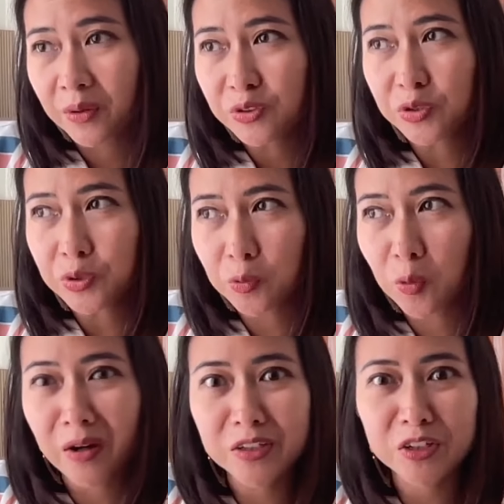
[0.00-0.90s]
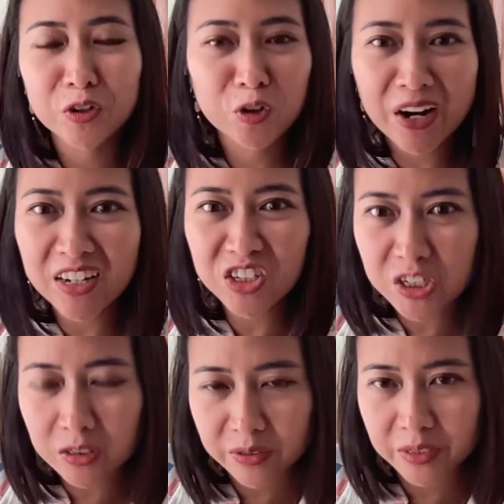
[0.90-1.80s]
Do you want your
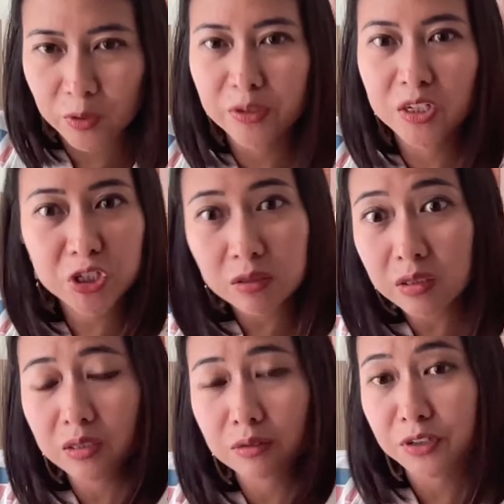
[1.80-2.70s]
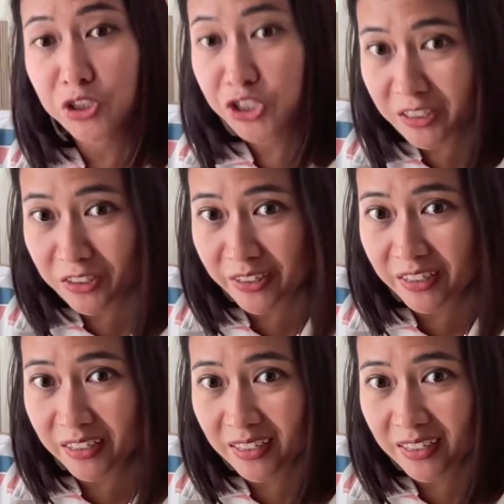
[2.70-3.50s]
grandchildren or the children of your children